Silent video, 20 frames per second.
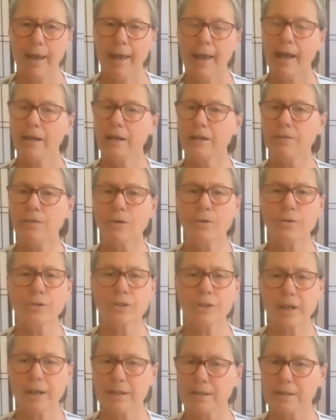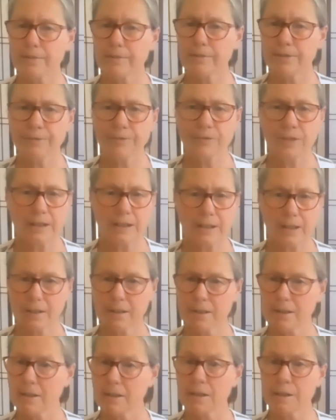And in those days, the 50s,
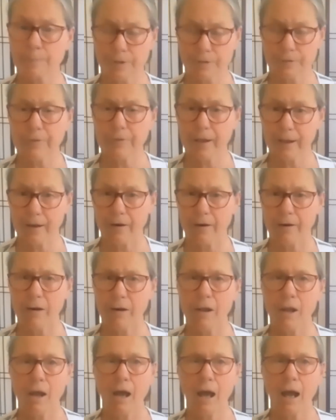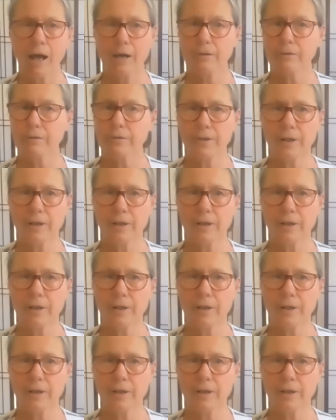60s, to be fair, I don't think